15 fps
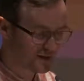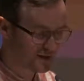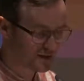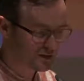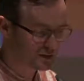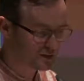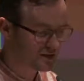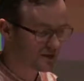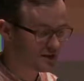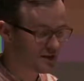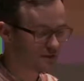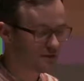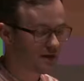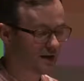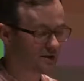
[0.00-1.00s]
So the
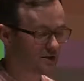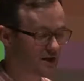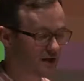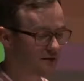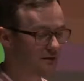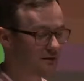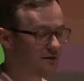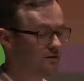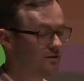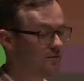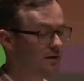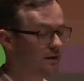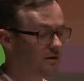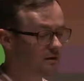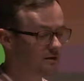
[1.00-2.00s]
sieve can generate
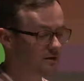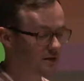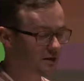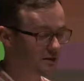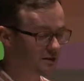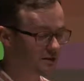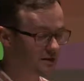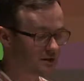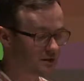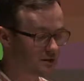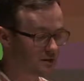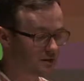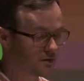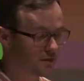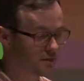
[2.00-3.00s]
numerical sequences
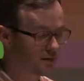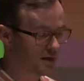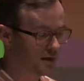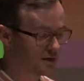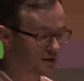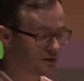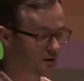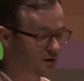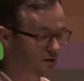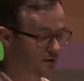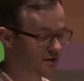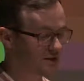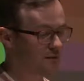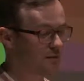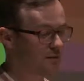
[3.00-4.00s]
through a combination
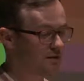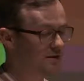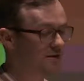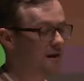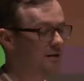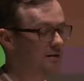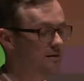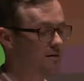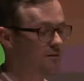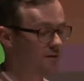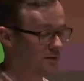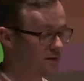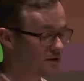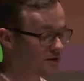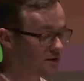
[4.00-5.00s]
of simple set of
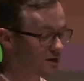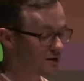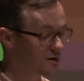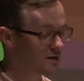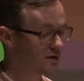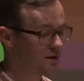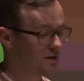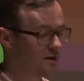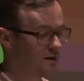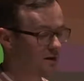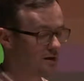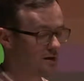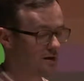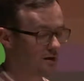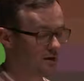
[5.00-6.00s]
integers
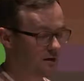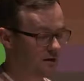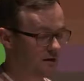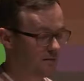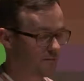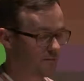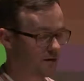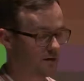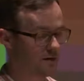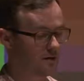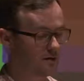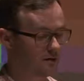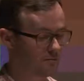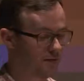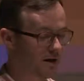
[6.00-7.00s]

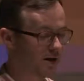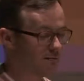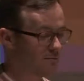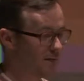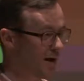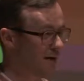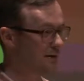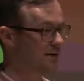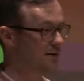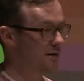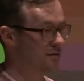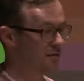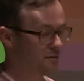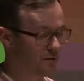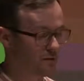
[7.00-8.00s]
by combining
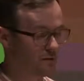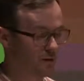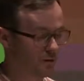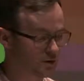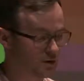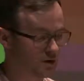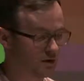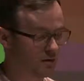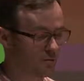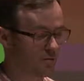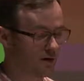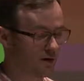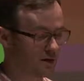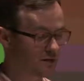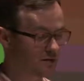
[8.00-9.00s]
them through logical
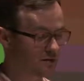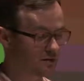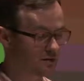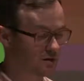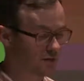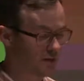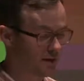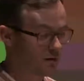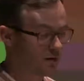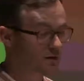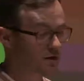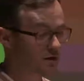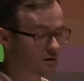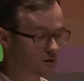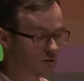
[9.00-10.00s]
operators. And by
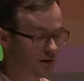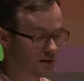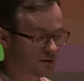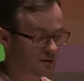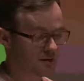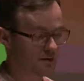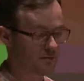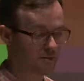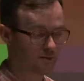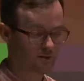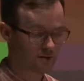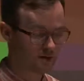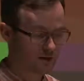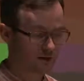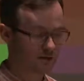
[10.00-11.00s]
logical operators, I
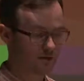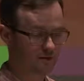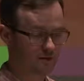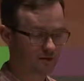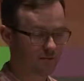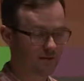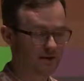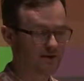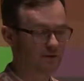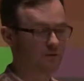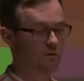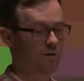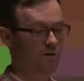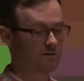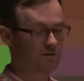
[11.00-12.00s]
mean the
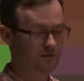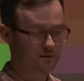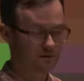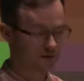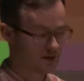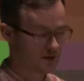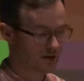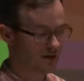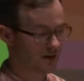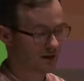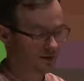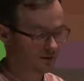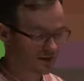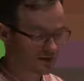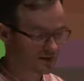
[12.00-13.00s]
basic ones like
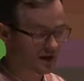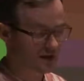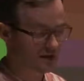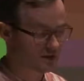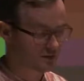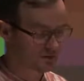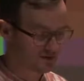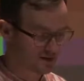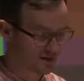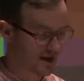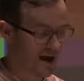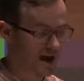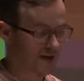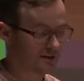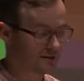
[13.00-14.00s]
intersection
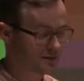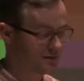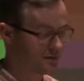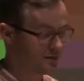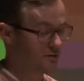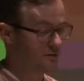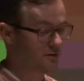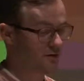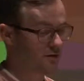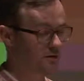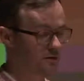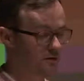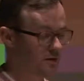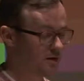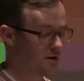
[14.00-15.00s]
and
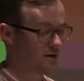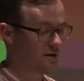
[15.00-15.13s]
union